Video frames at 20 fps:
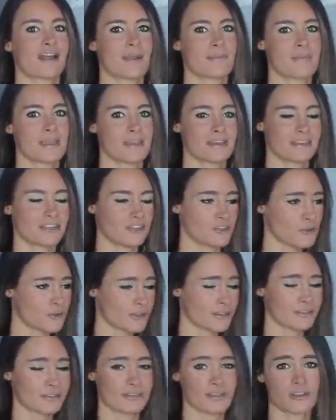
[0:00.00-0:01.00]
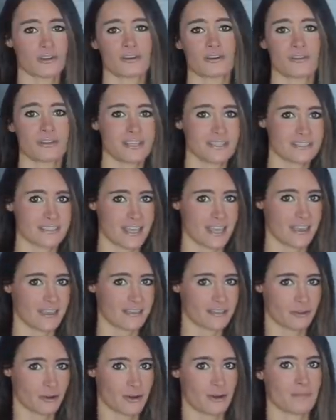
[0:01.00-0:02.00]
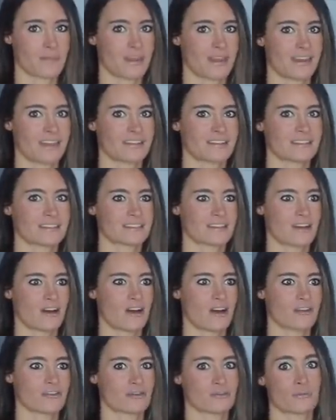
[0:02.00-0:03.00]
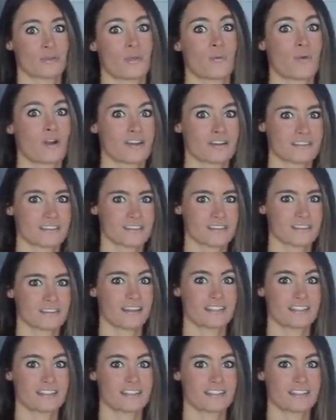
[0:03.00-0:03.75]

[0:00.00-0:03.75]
I mean, you can literally take thirty minutes on three words.